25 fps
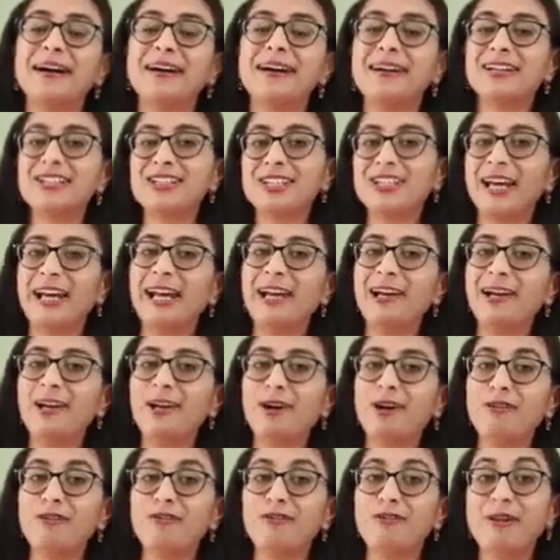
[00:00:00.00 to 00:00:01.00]
a child
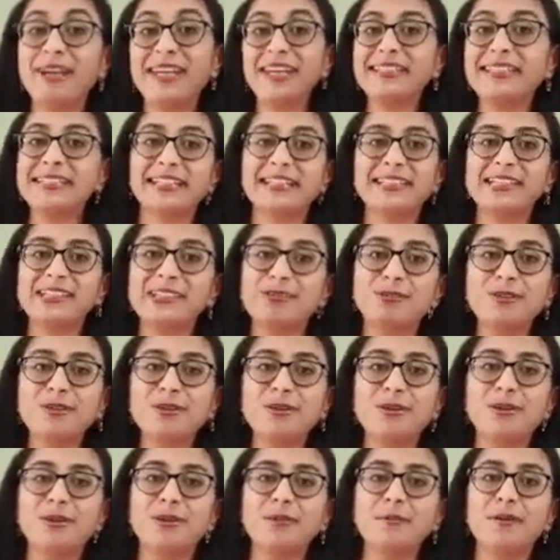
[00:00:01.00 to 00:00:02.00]
of very
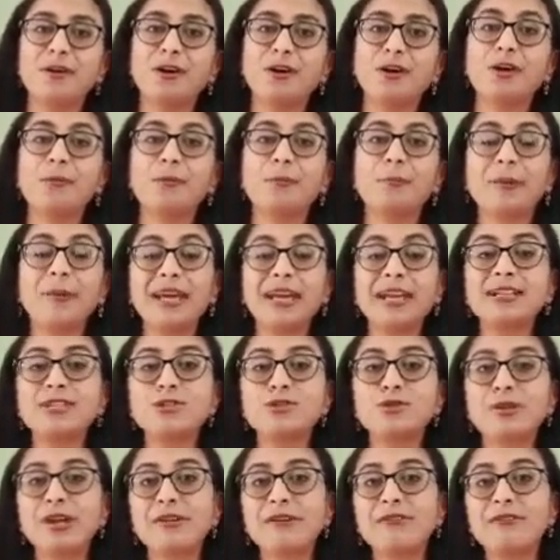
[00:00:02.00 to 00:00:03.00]
successful or
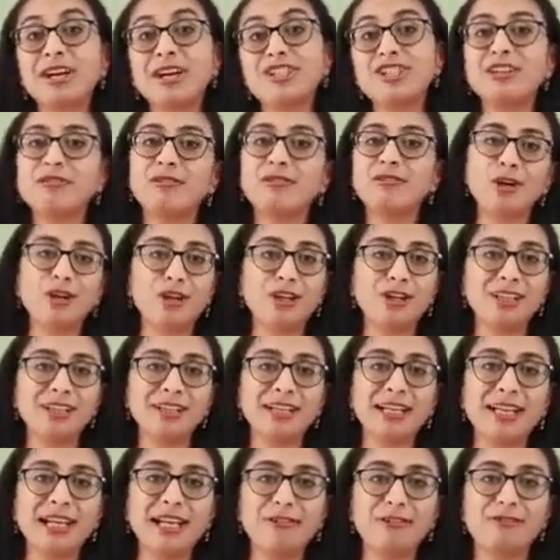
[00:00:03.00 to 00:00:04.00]
parents who have achieved a lot in
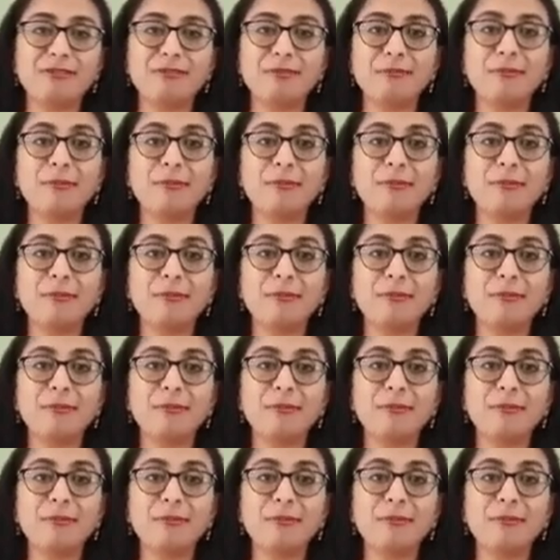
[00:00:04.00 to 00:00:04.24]
their life,